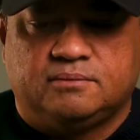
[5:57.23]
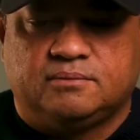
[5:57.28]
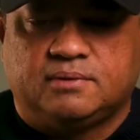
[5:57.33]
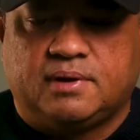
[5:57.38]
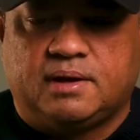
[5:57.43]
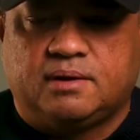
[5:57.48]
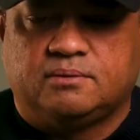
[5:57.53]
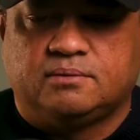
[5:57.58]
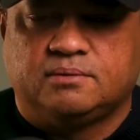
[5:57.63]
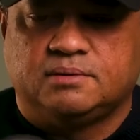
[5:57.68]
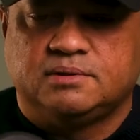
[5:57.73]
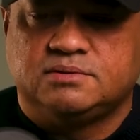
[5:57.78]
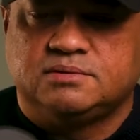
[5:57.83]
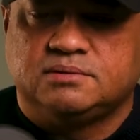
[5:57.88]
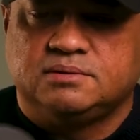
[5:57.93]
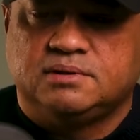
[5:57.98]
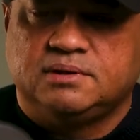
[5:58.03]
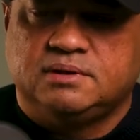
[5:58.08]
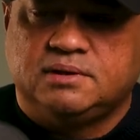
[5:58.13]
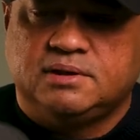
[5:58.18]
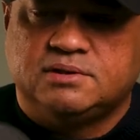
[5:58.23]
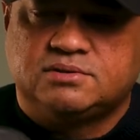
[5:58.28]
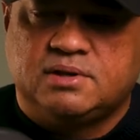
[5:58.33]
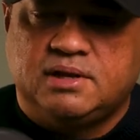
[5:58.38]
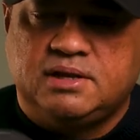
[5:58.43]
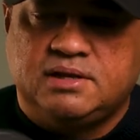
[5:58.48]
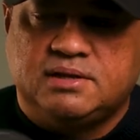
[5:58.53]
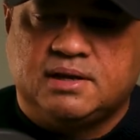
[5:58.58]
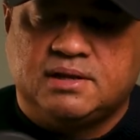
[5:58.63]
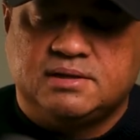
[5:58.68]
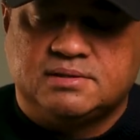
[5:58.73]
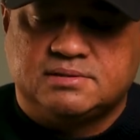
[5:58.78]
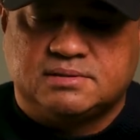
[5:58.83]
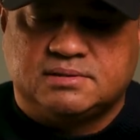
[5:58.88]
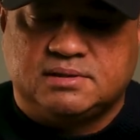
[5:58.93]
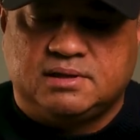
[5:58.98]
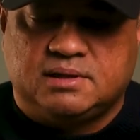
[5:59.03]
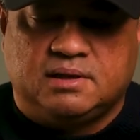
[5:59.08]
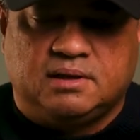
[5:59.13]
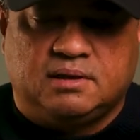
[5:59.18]
Wow, it's really
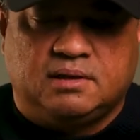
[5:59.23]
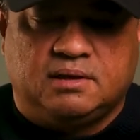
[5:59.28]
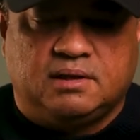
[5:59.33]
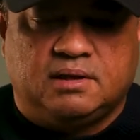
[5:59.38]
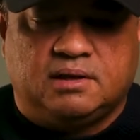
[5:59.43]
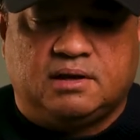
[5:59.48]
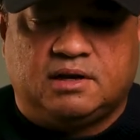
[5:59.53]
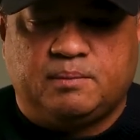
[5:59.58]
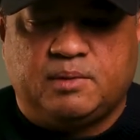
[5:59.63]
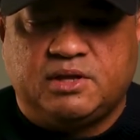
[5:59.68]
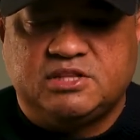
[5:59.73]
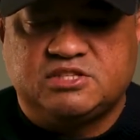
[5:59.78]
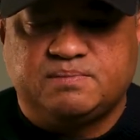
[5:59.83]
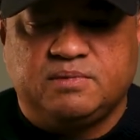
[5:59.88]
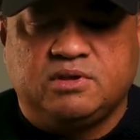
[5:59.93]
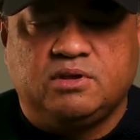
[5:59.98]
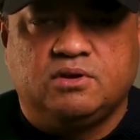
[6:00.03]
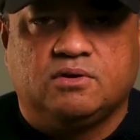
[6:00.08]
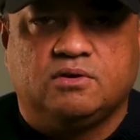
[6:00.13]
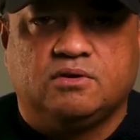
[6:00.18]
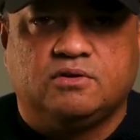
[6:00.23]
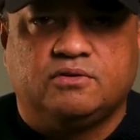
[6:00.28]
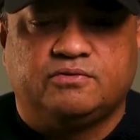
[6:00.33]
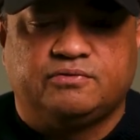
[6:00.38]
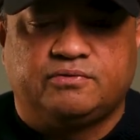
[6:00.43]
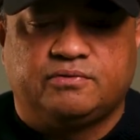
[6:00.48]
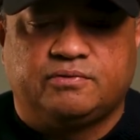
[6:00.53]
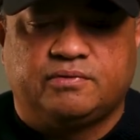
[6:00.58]
nice. Reminds me of